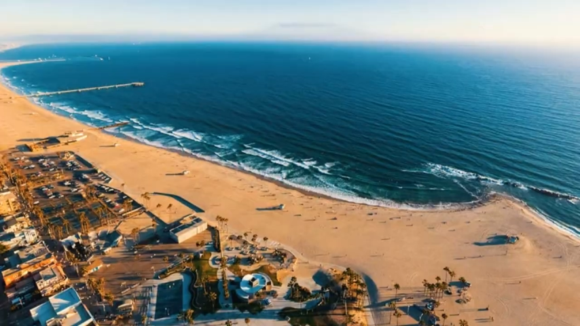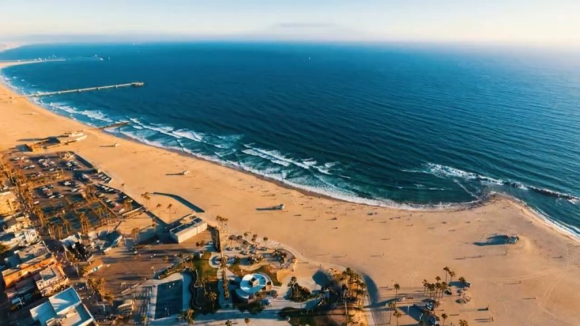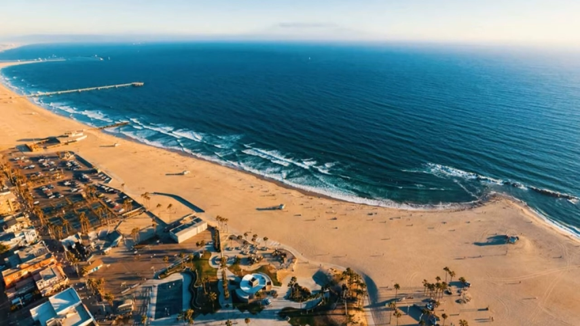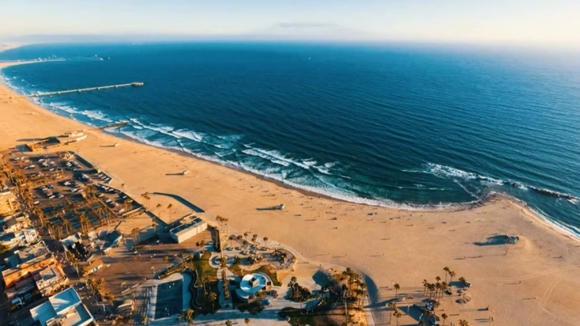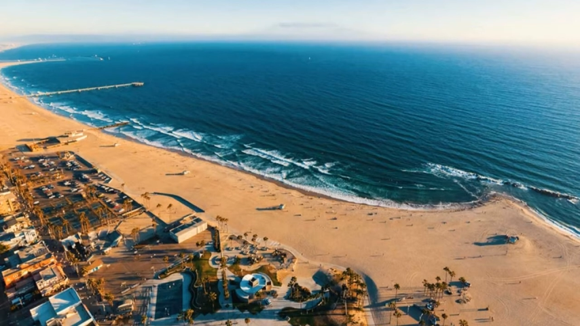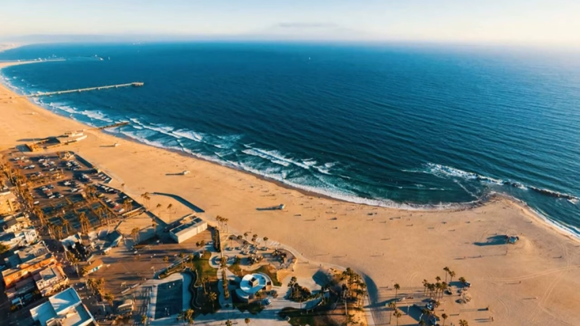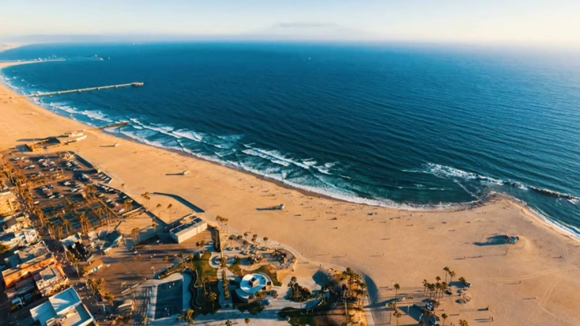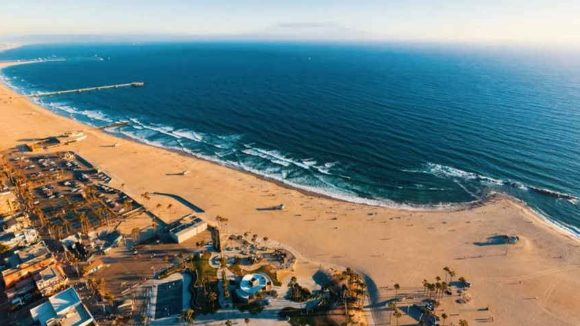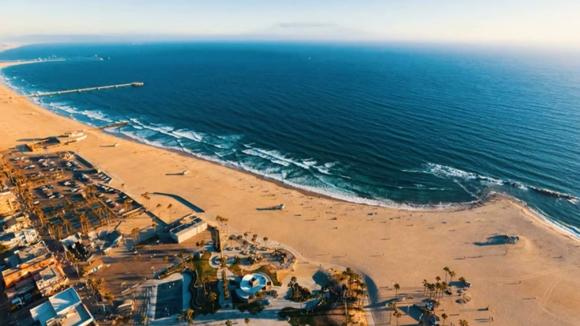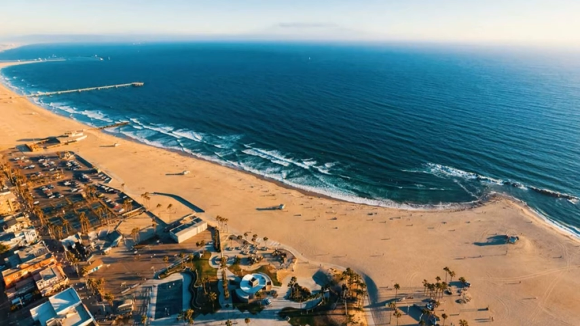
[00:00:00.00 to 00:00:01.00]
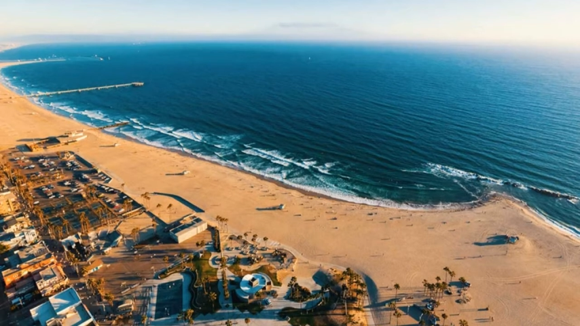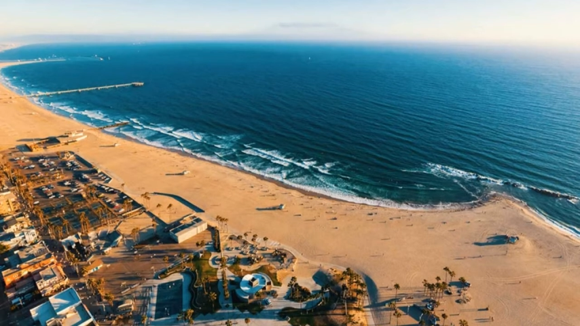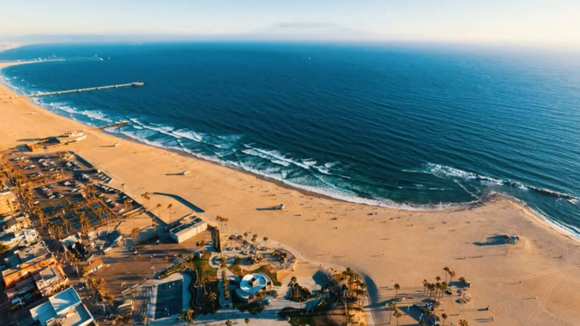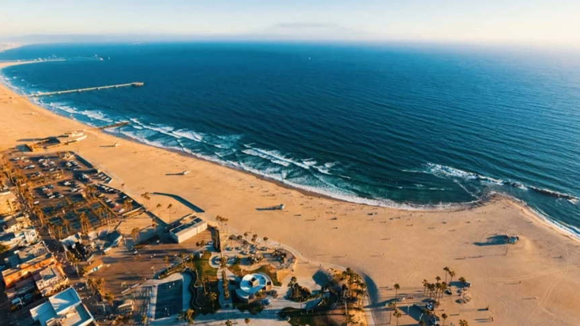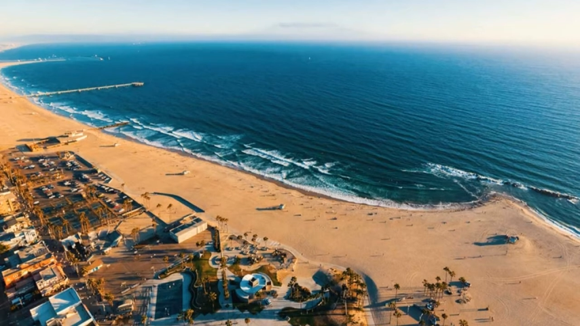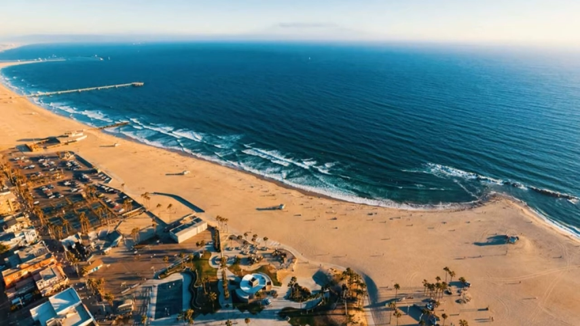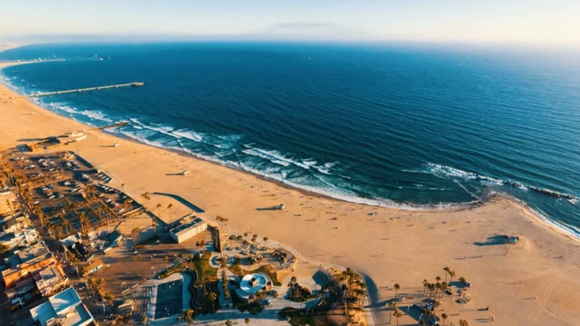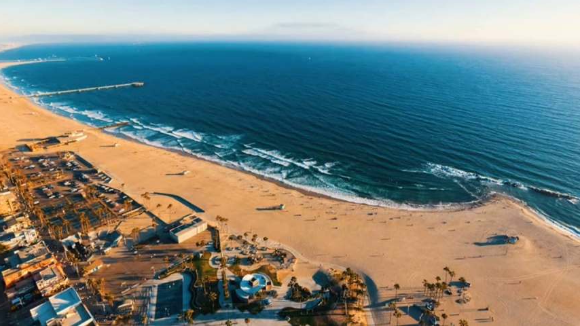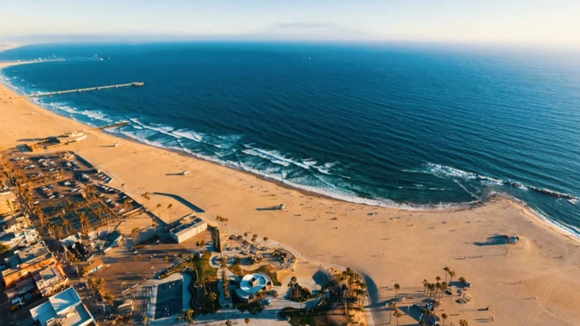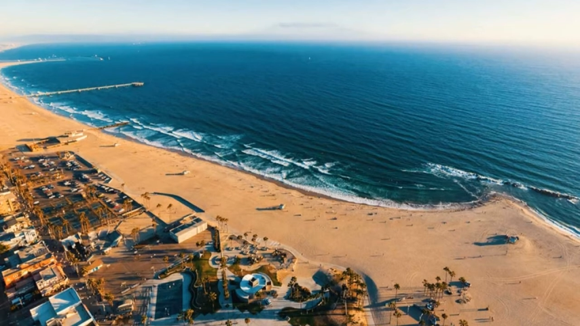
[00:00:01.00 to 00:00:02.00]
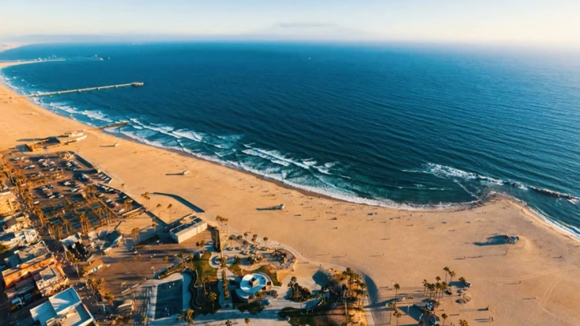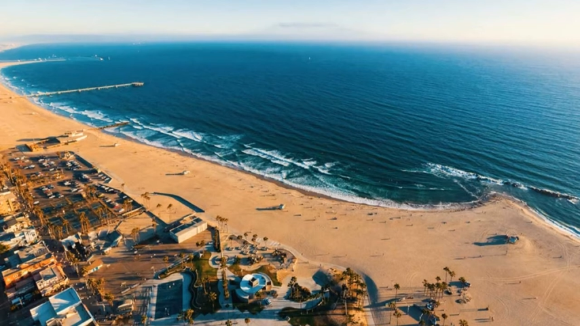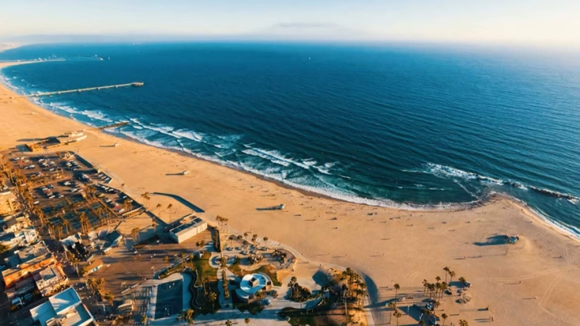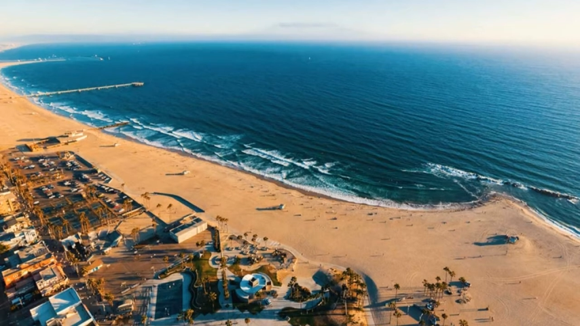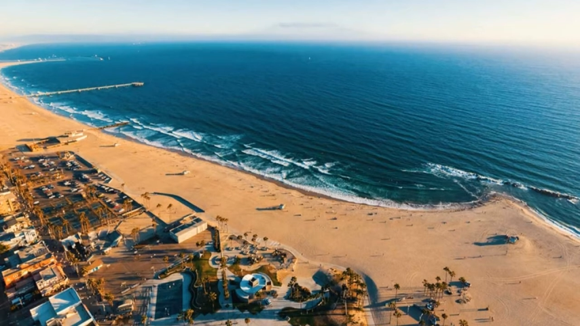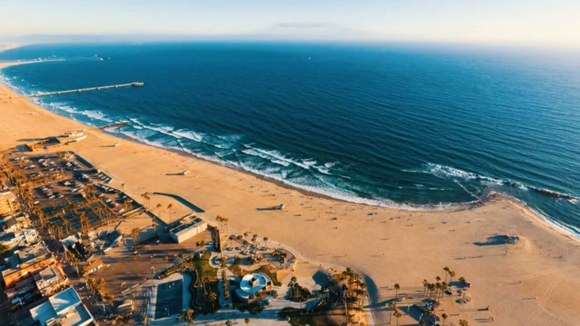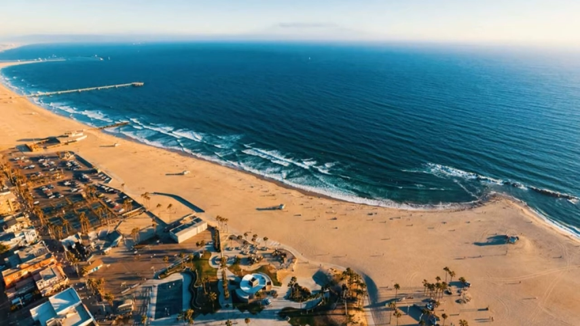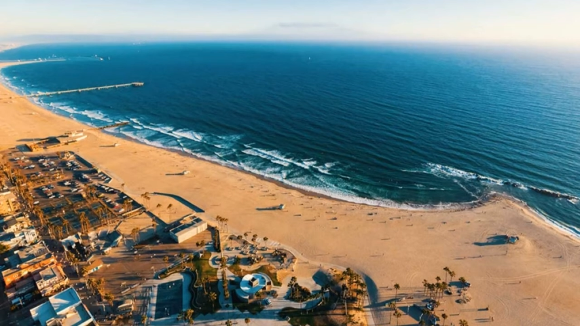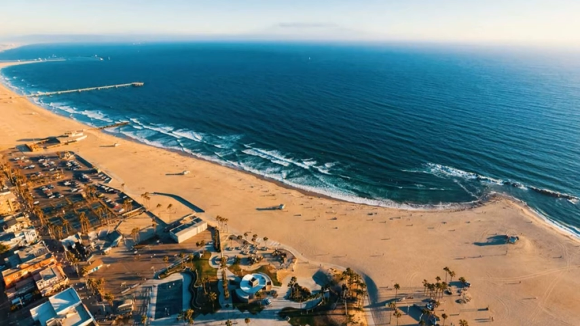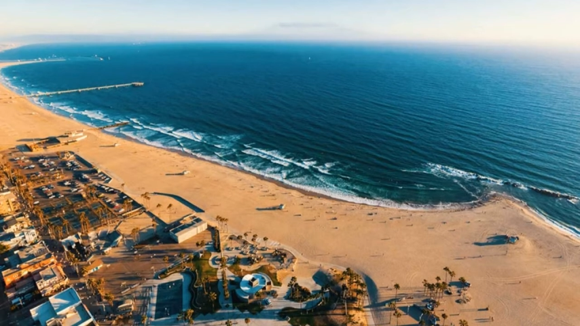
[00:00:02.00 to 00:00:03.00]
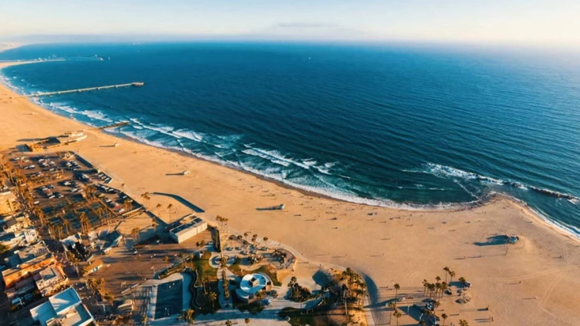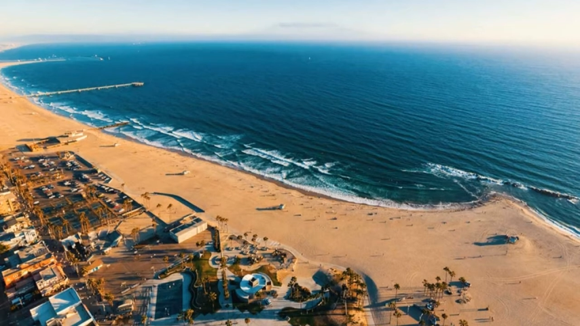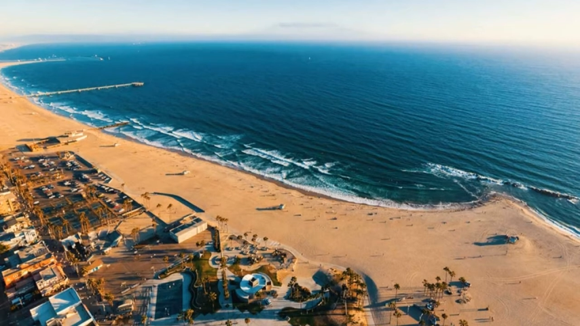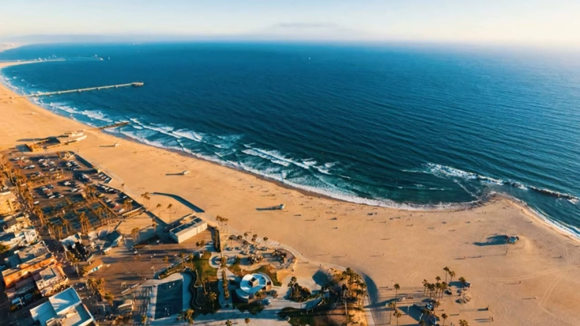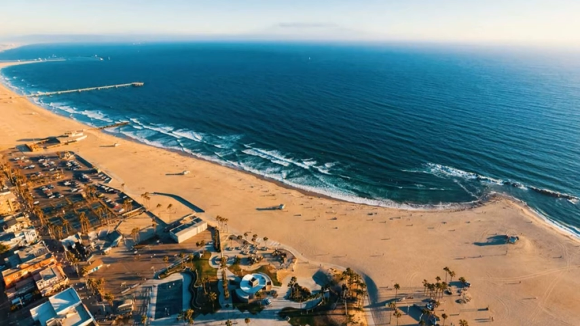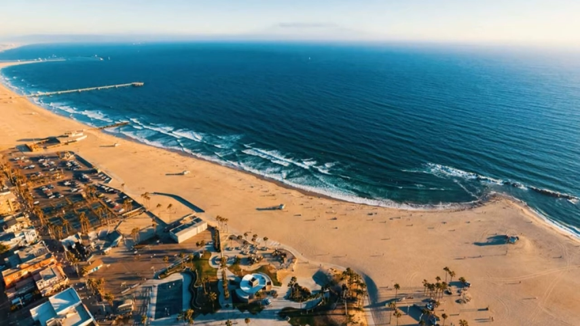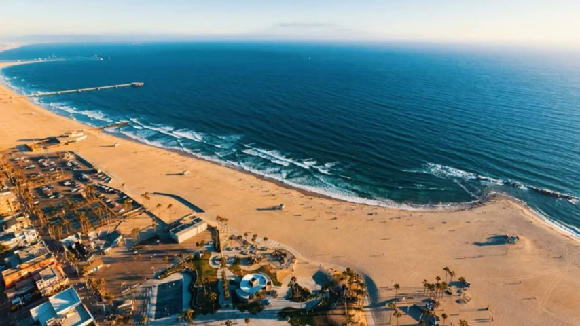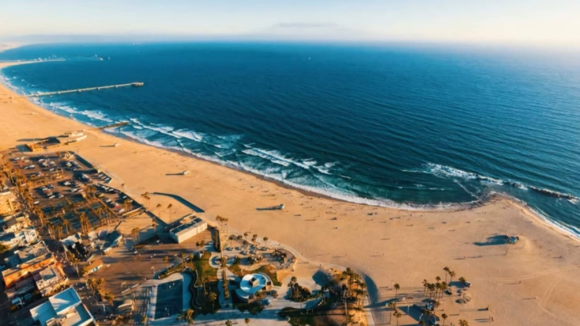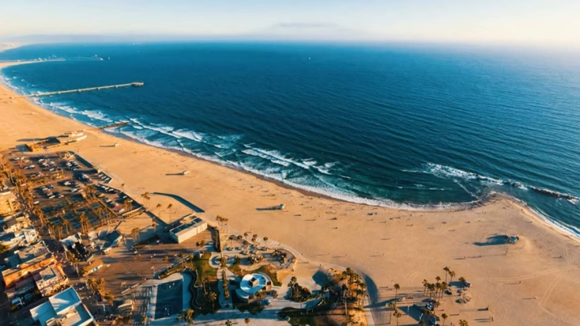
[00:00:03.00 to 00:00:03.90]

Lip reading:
No face is visible, so there are no lips to read.